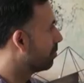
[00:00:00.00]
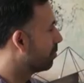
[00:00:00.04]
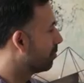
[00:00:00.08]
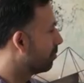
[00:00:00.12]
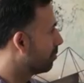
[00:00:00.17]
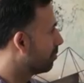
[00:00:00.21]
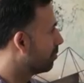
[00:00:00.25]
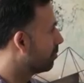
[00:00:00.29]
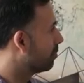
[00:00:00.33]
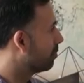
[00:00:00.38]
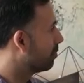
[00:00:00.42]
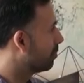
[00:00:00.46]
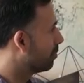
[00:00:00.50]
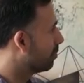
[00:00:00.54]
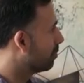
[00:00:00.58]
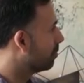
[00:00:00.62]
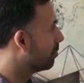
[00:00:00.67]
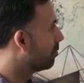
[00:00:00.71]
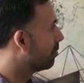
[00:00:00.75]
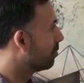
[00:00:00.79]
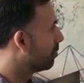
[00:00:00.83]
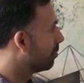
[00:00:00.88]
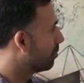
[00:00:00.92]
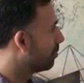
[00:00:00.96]

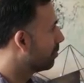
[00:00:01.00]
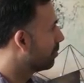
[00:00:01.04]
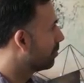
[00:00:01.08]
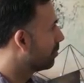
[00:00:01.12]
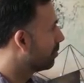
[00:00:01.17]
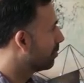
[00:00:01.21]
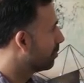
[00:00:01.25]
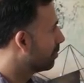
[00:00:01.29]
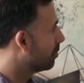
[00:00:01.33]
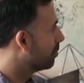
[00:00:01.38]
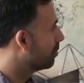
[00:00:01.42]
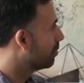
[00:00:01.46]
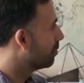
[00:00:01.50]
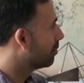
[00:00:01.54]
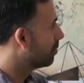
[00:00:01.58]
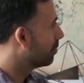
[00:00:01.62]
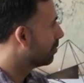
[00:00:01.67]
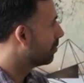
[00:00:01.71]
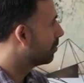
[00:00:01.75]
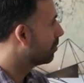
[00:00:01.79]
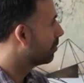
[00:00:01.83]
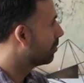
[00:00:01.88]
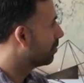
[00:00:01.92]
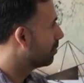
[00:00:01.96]

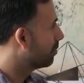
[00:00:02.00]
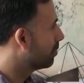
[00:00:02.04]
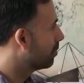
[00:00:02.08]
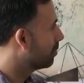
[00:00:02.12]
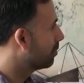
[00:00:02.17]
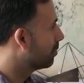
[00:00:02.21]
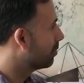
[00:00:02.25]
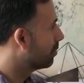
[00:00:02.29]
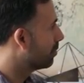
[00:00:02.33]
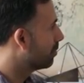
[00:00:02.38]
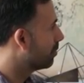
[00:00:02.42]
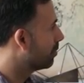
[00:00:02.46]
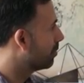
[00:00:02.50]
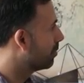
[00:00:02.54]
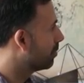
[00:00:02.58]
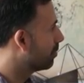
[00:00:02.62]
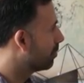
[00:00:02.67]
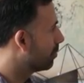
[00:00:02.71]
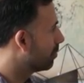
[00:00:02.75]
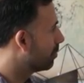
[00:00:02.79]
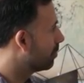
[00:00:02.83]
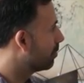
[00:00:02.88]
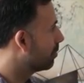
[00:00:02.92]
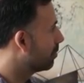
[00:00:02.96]

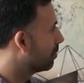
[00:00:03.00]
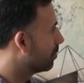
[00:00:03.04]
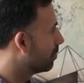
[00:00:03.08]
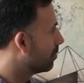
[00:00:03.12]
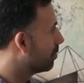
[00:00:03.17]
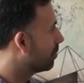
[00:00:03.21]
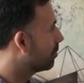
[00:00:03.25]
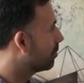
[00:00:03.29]
(silent)